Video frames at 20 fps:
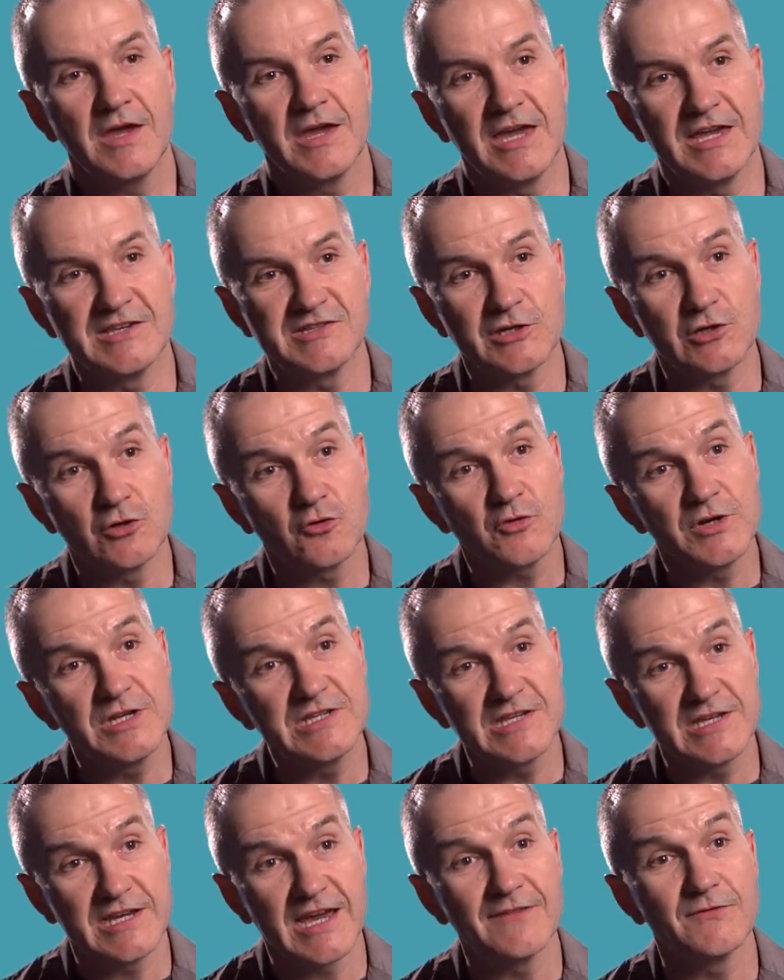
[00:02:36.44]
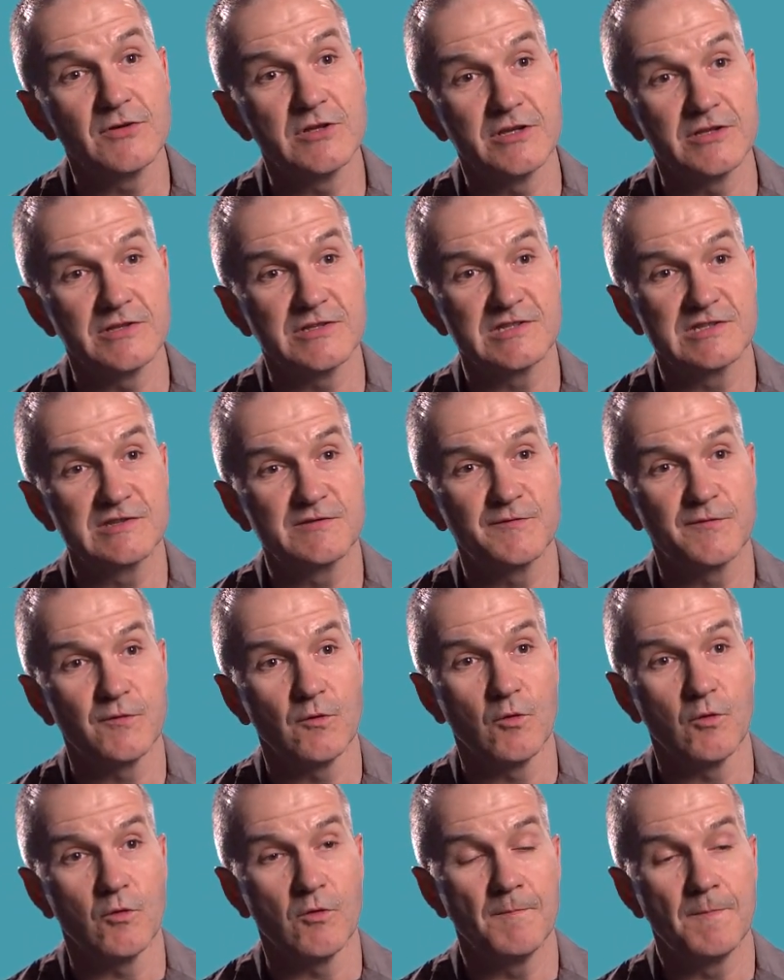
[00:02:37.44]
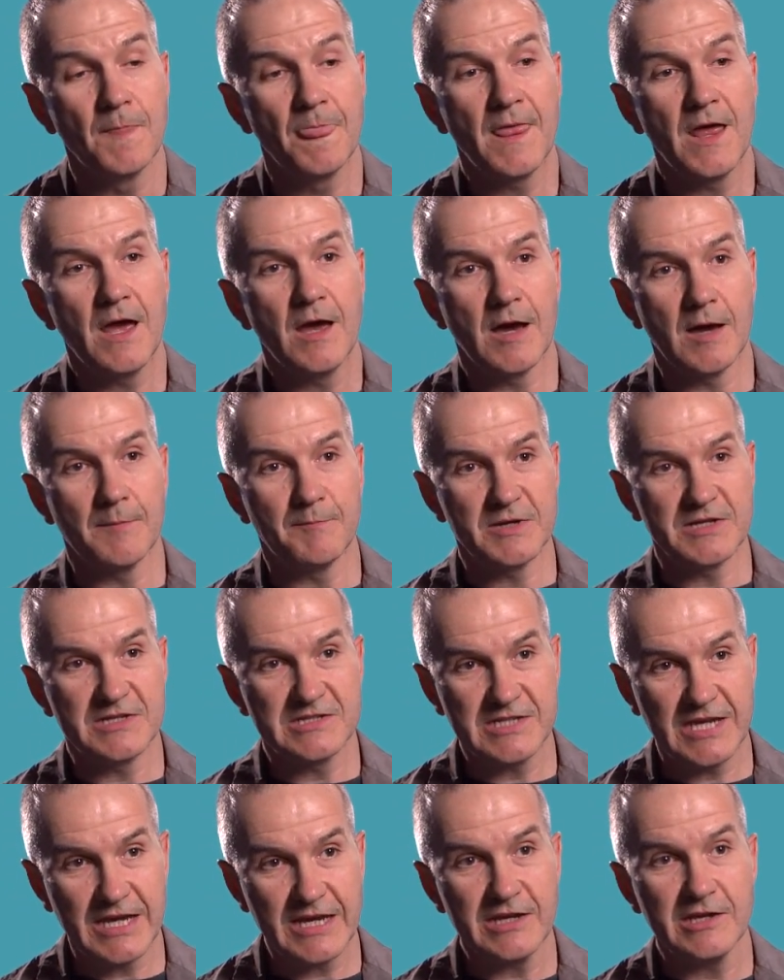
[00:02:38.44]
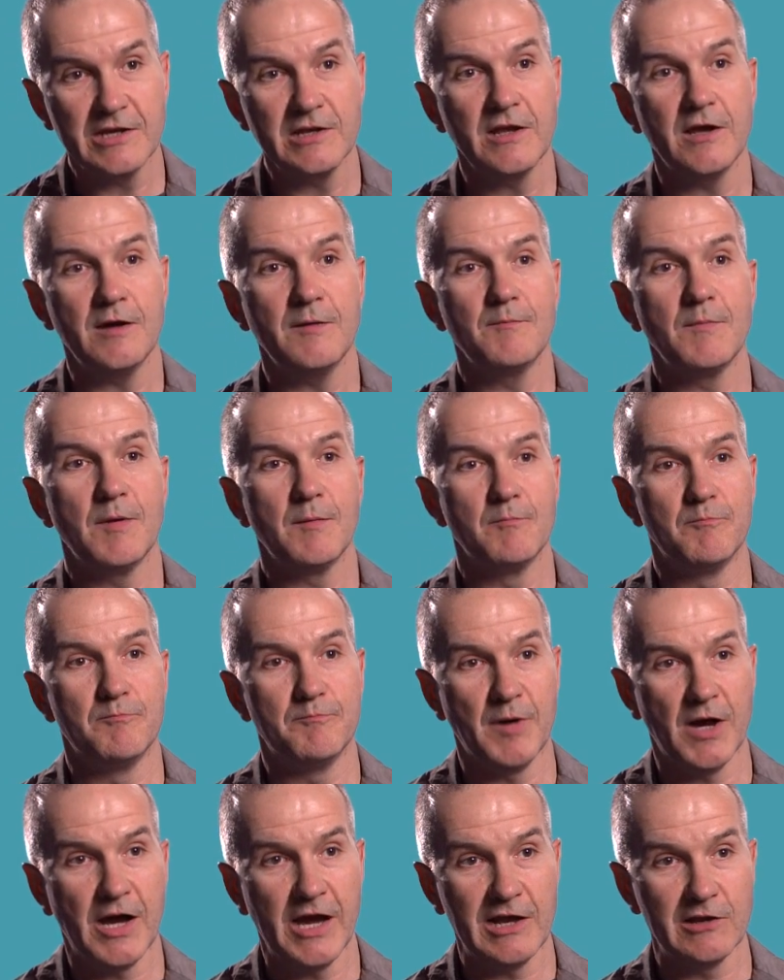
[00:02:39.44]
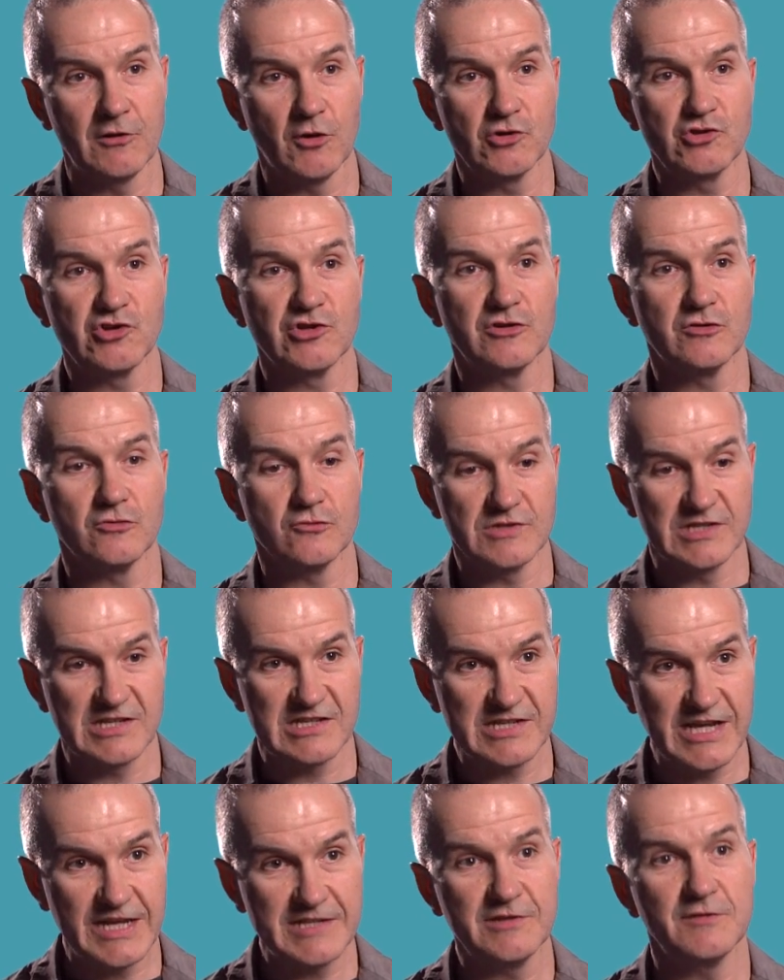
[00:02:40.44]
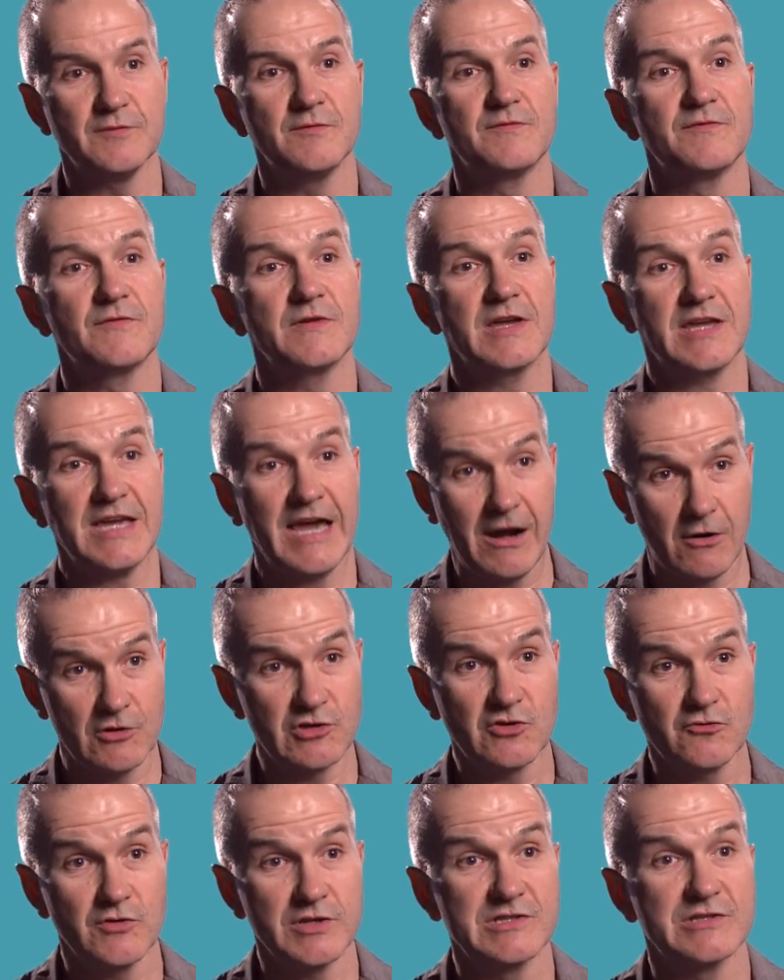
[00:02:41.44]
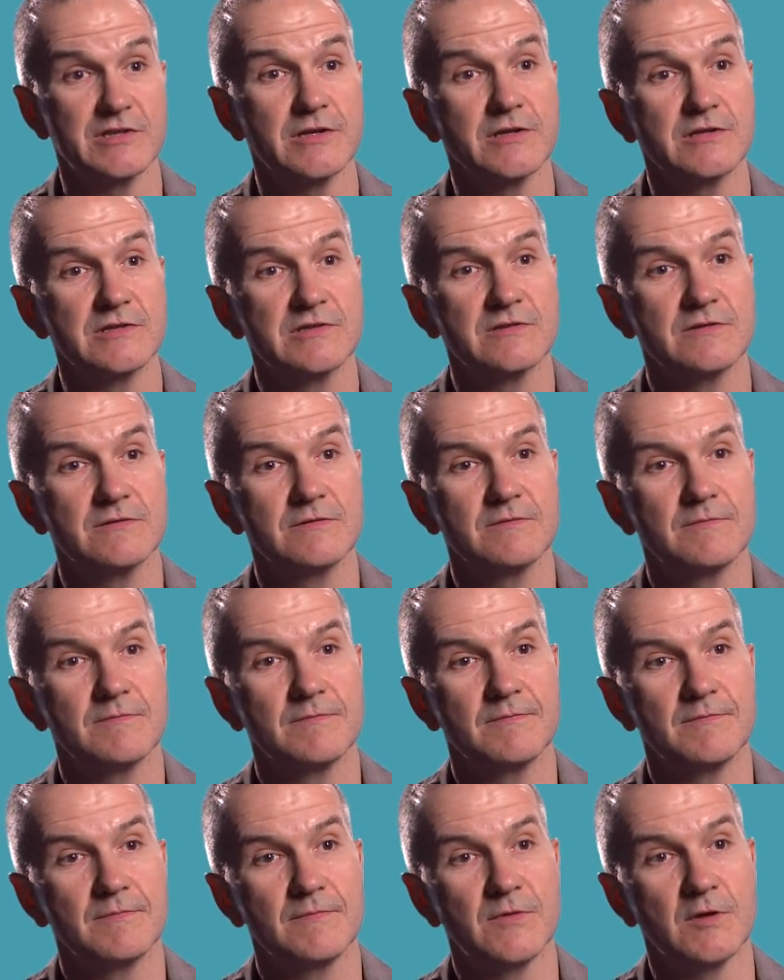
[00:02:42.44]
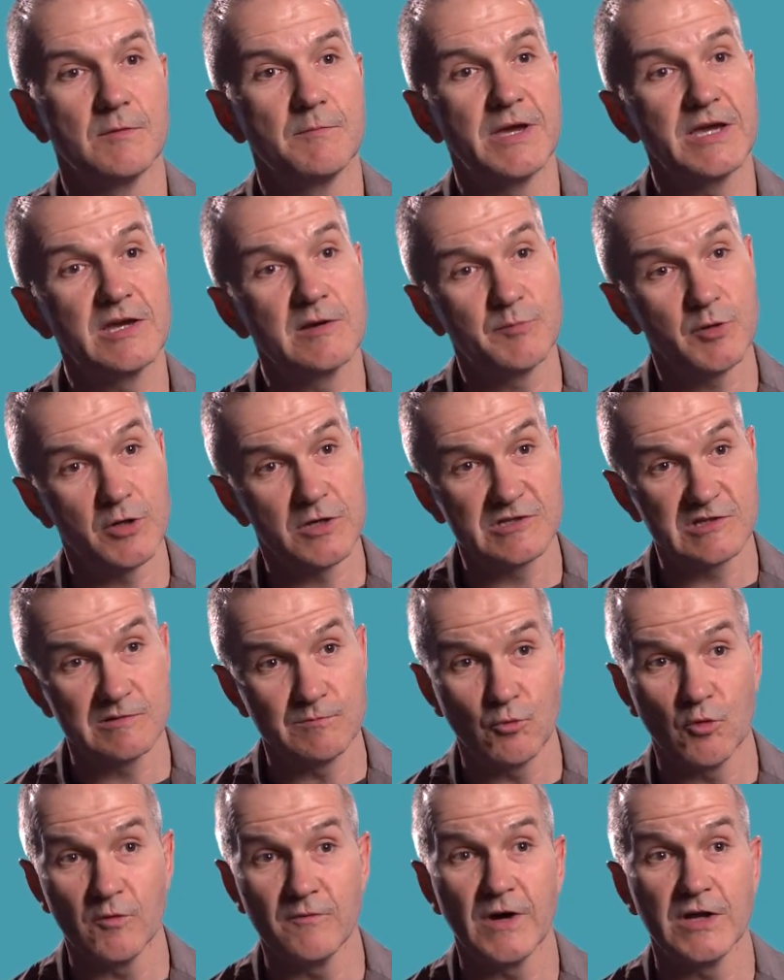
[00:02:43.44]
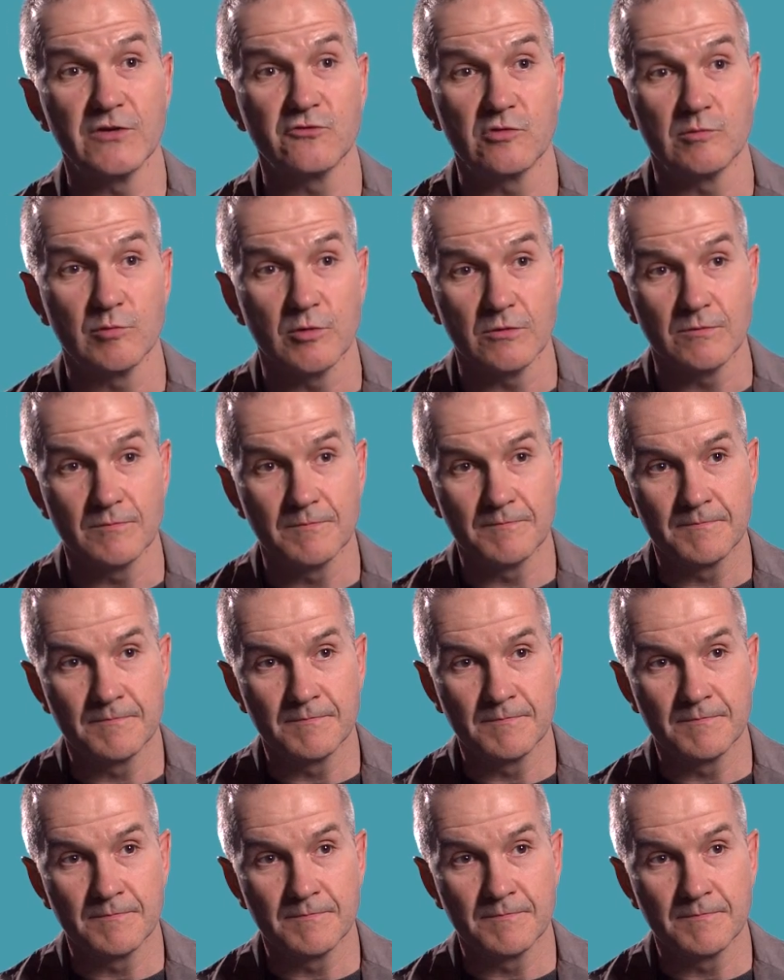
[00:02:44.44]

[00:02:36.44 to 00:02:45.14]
is increasing evidence for a particular biological set of characteristics that make a person more vulnerable.